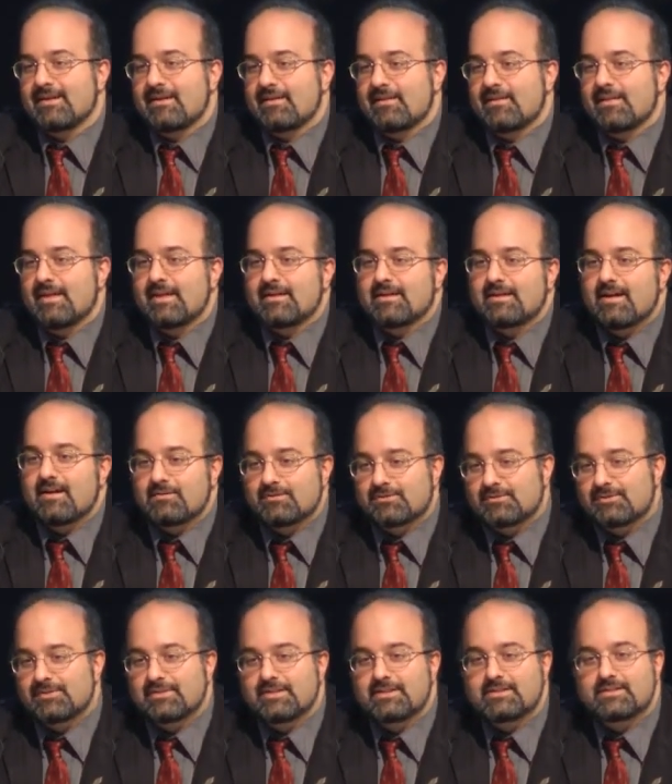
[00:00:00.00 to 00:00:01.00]
that our
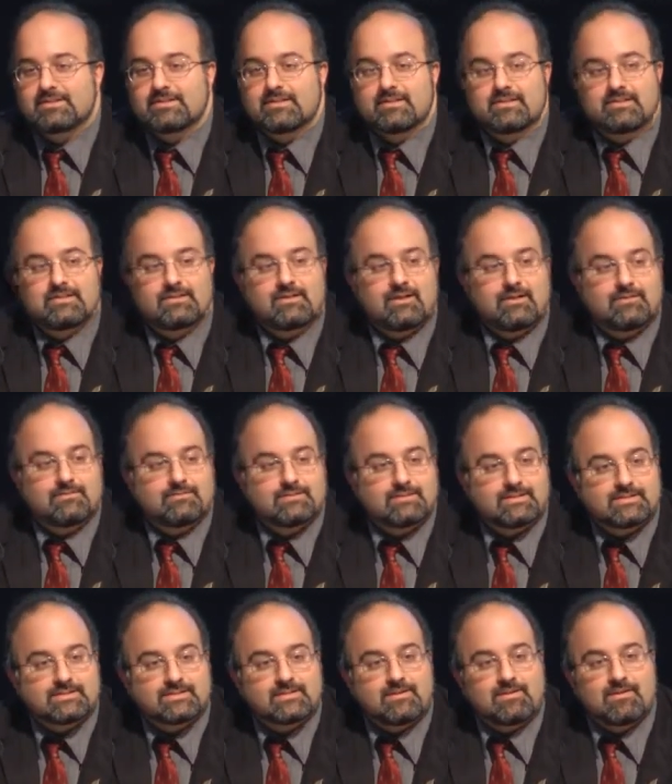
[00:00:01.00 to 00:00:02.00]
tradition of
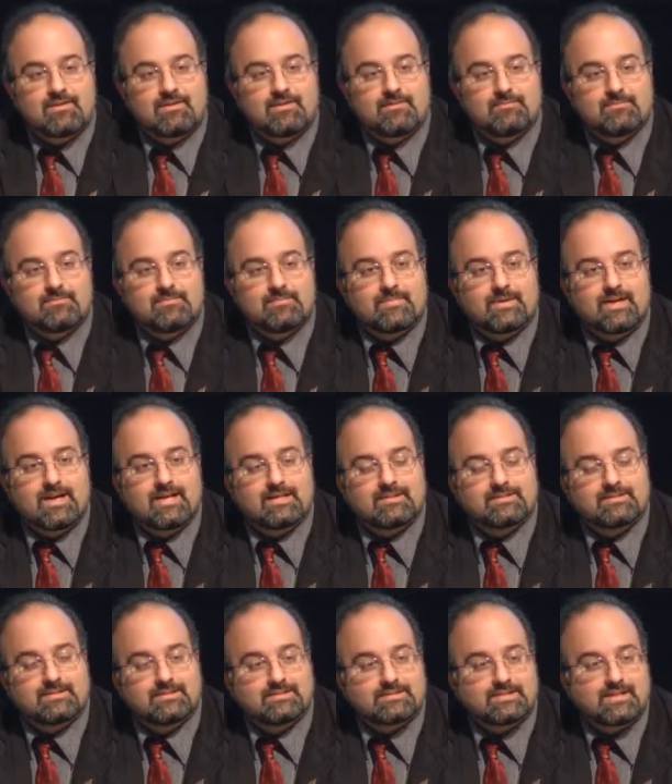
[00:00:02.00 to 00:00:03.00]
Islam
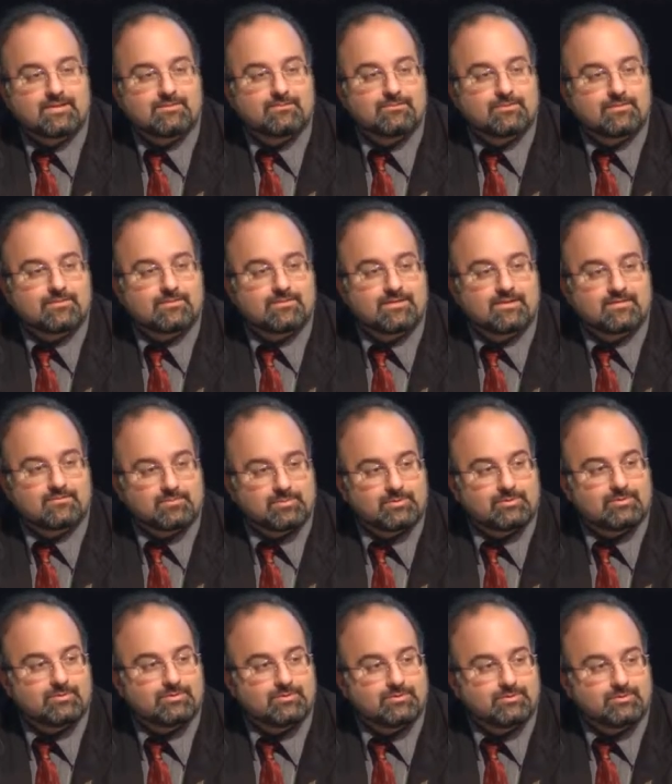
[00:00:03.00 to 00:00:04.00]
and tasawwuf have
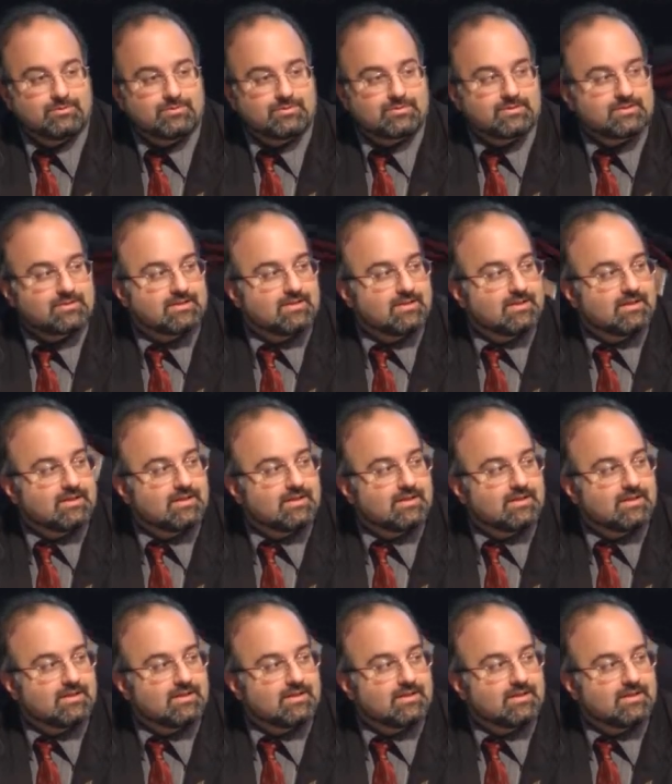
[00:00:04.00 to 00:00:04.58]
produced,